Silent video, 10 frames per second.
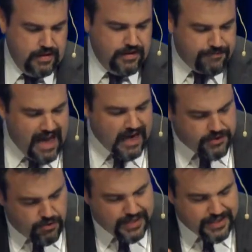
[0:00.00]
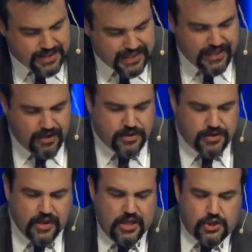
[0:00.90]
In fact, through his
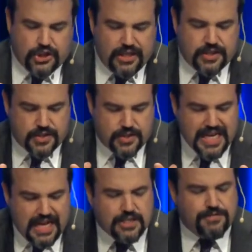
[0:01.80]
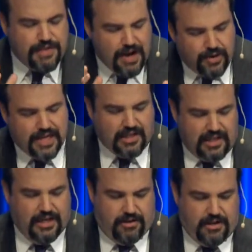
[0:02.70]
tears, Jesus says very
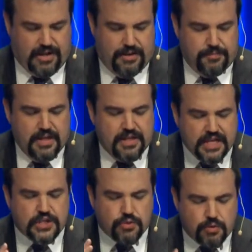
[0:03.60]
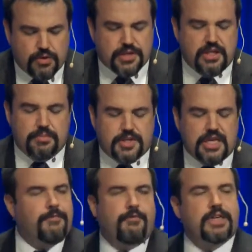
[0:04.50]
clearly that Jerusalem's
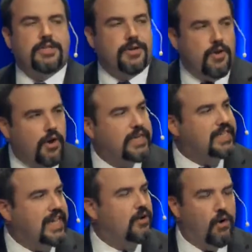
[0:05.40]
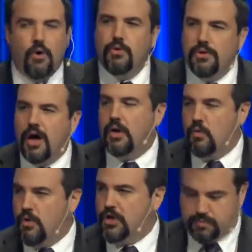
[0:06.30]
sufferings are going to get a whole lot
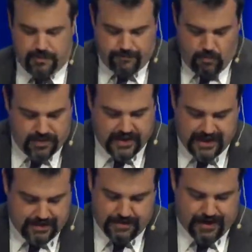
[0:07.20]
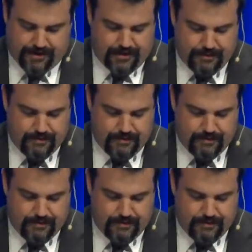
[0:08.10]
worse before they get better.